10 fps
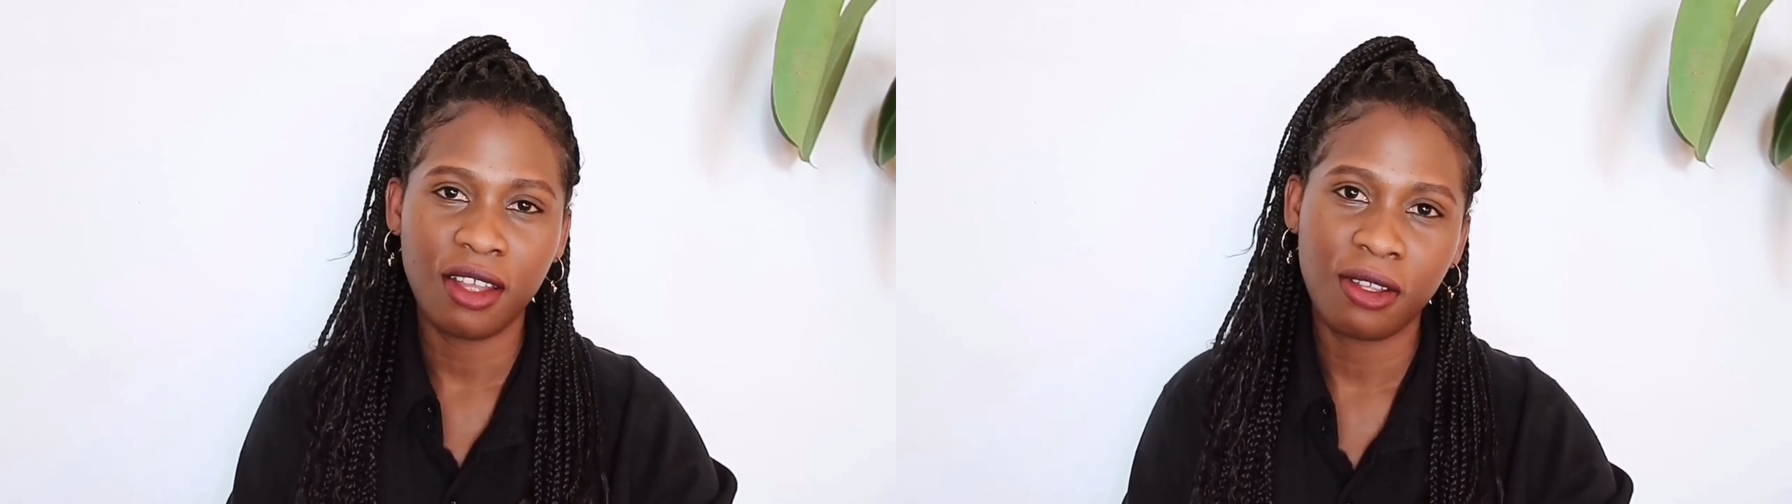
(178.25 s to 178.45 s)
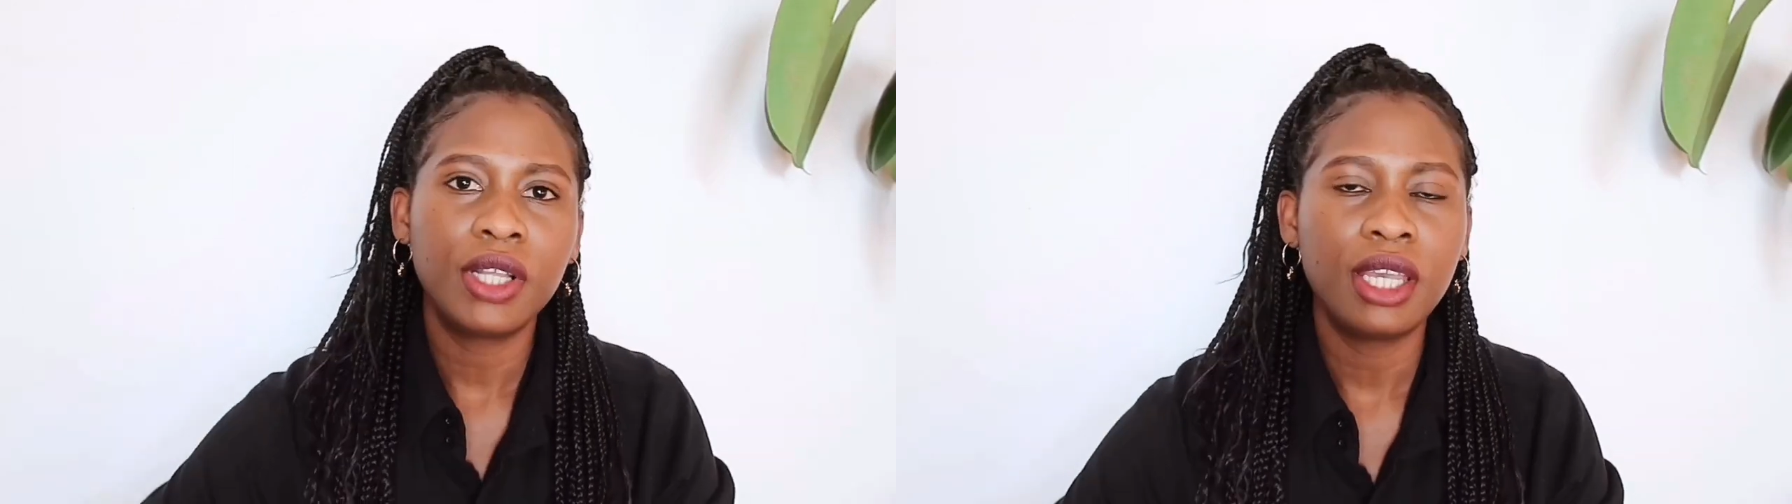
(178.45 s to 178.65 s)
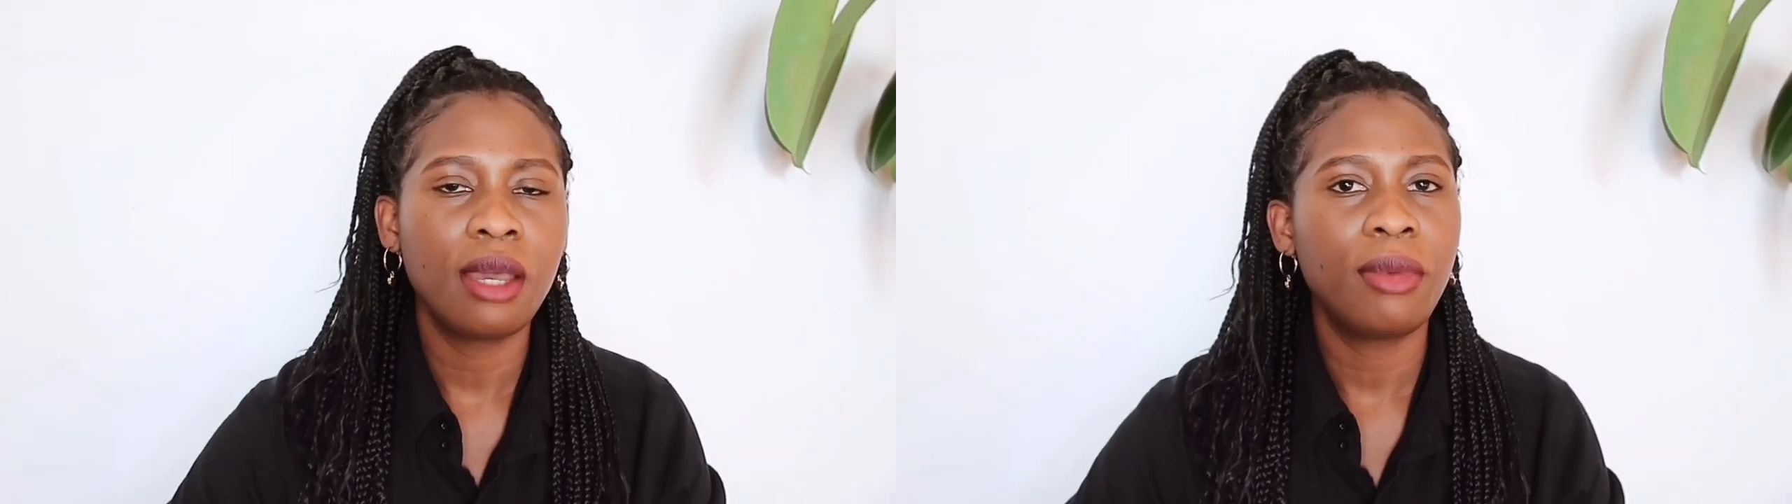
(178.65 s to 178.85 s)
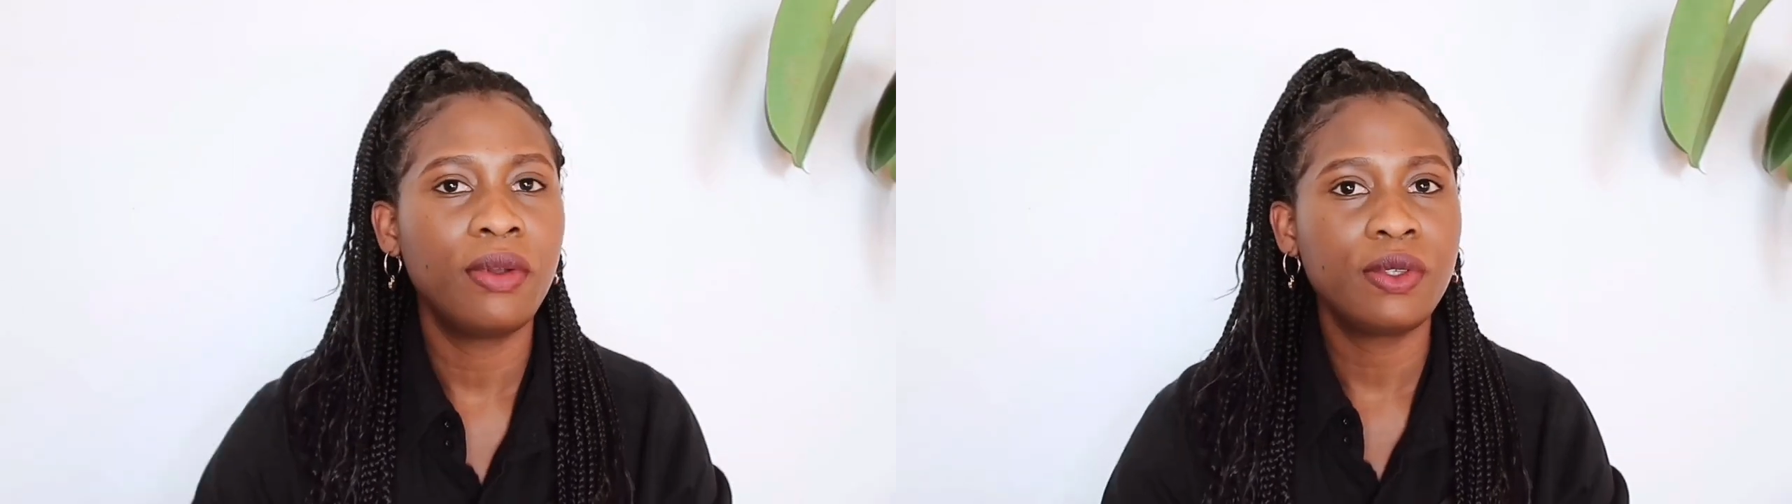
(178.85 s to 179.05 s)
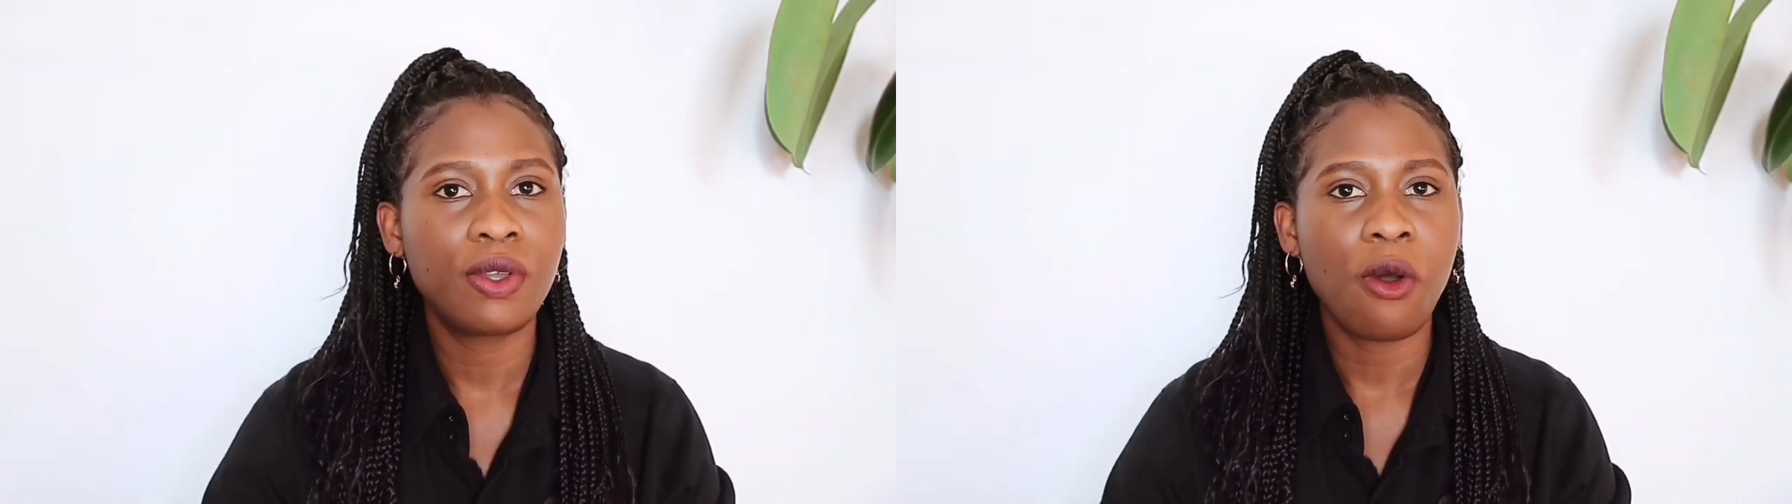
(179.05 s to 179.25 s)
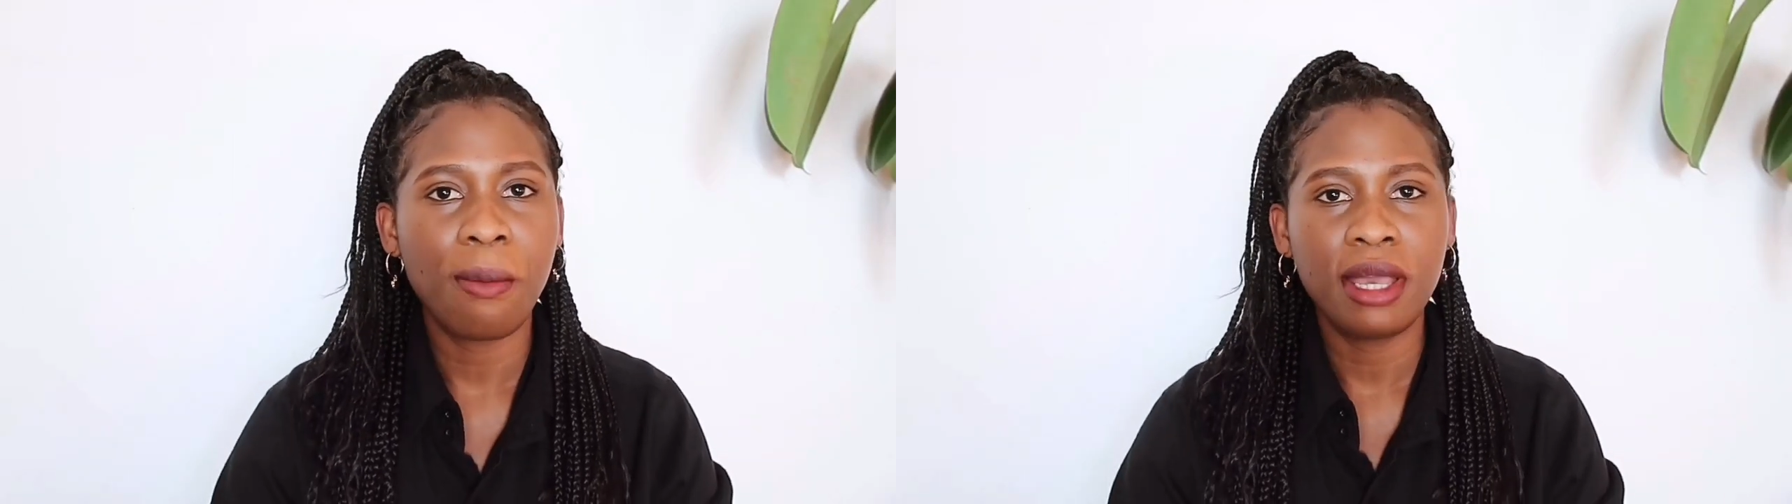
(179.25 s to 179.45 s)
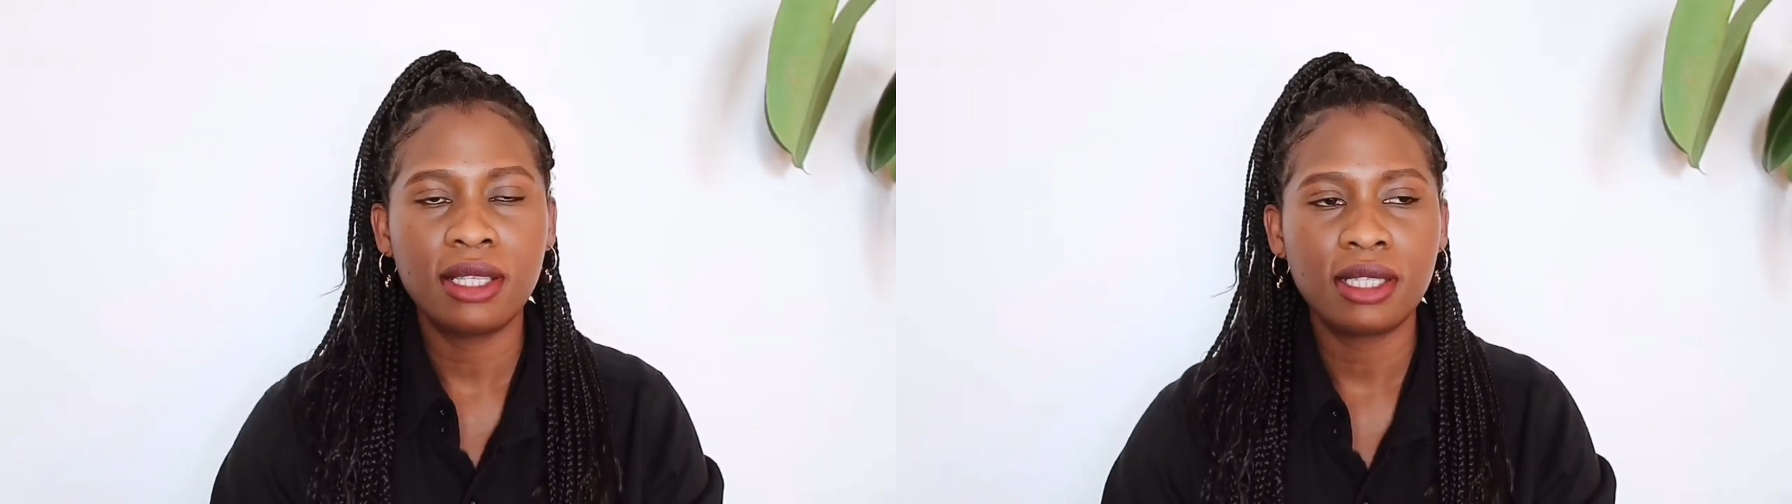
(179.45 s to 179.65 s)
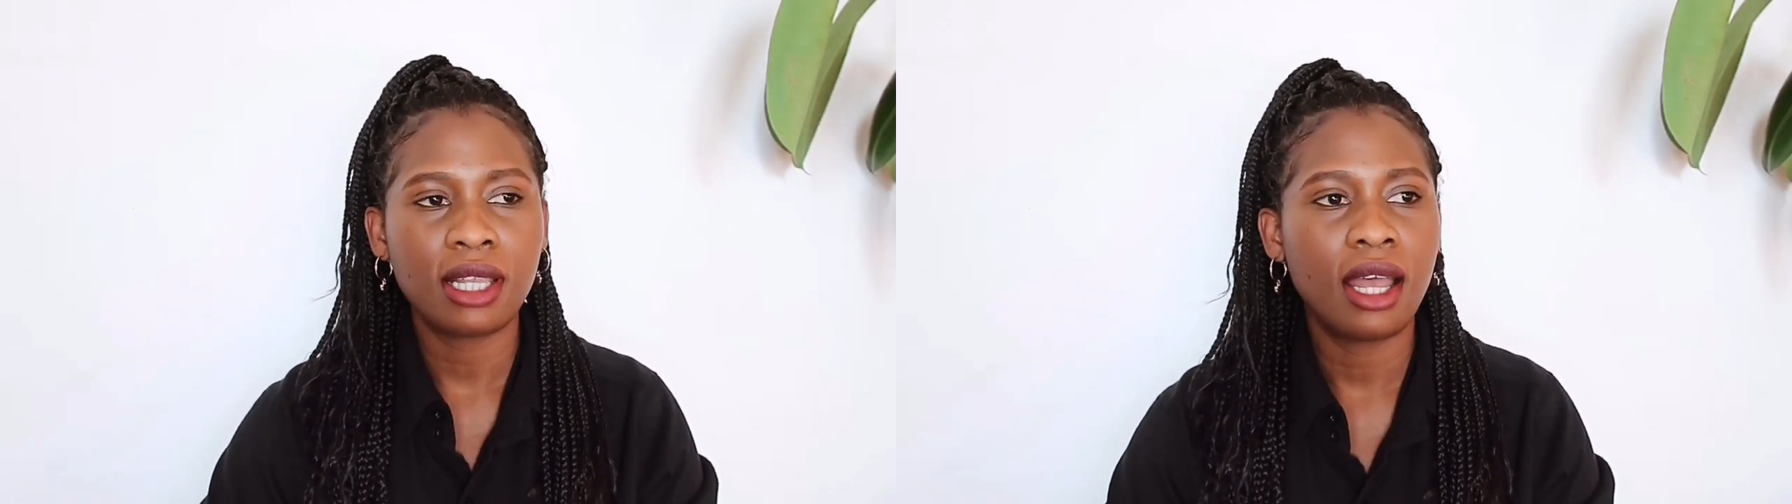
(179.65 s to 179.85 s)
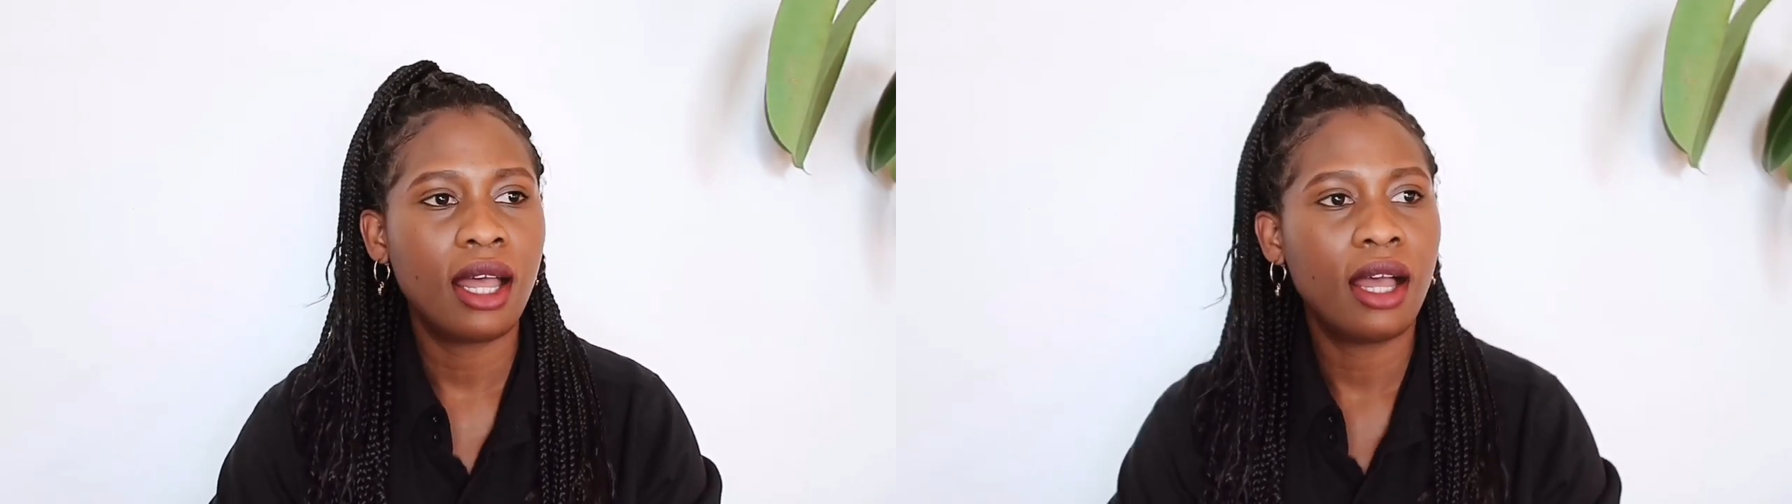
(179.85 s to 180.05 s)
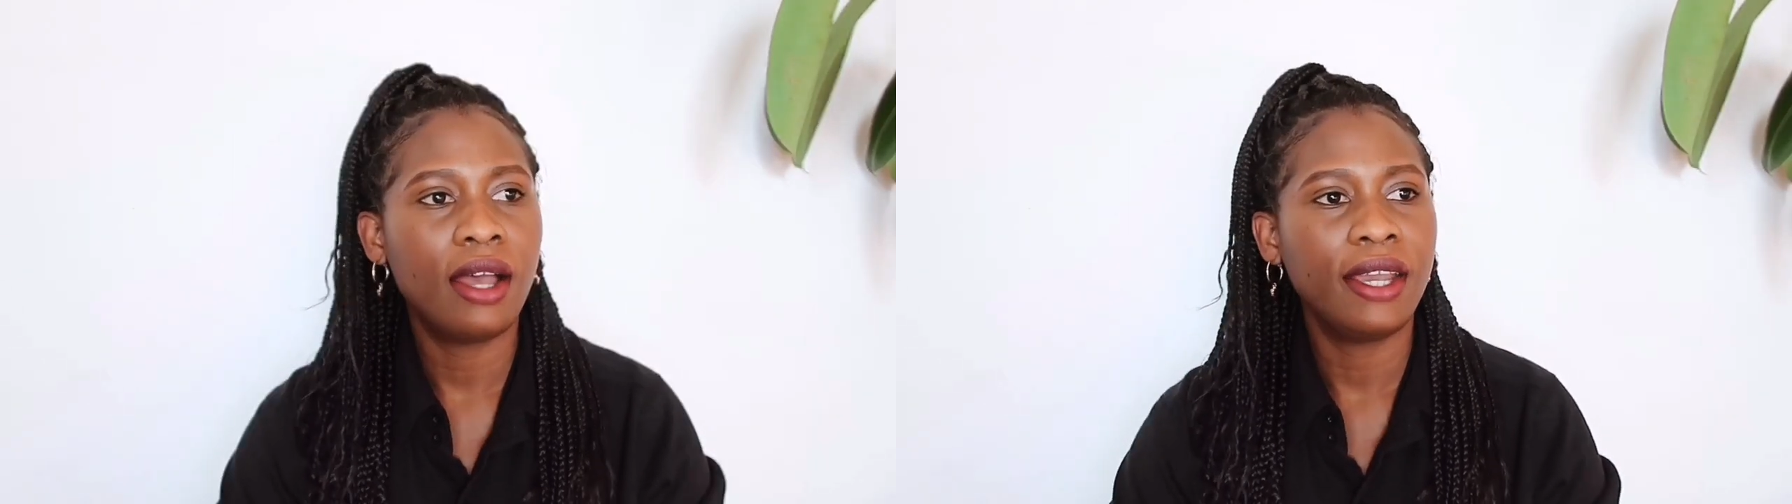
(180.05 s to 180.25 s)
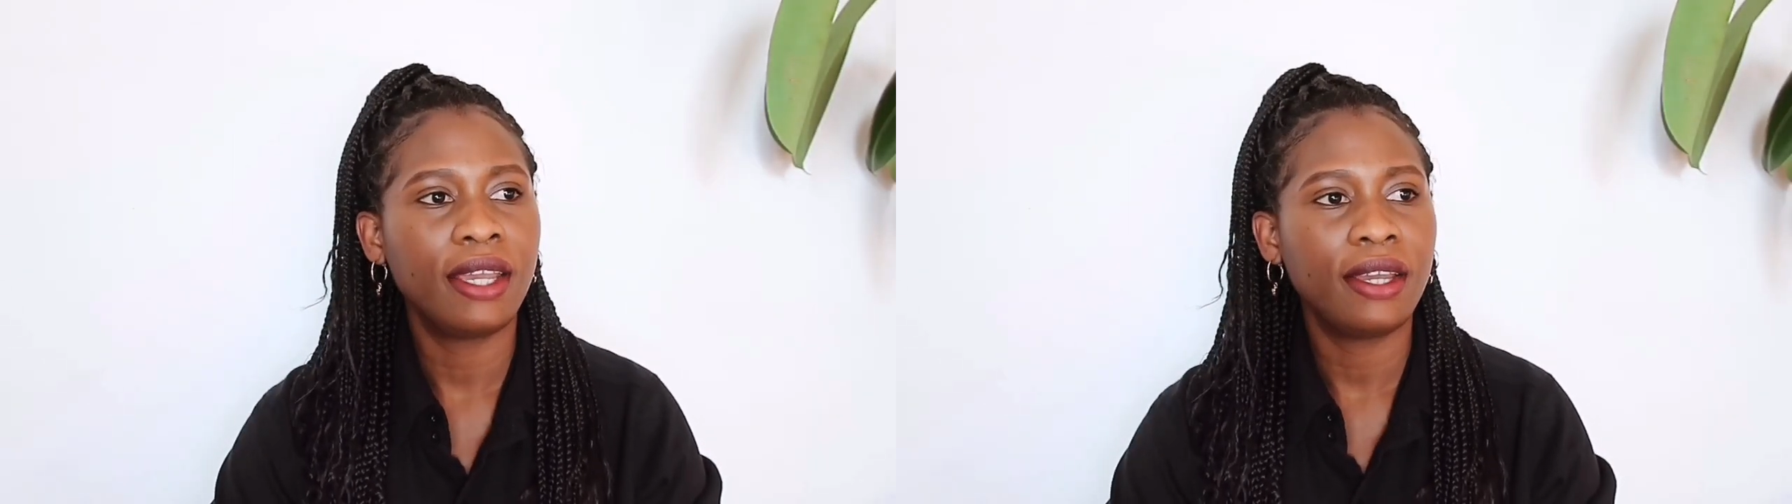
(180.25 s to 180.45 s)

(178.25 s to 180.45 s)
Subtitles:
Talking about comments, I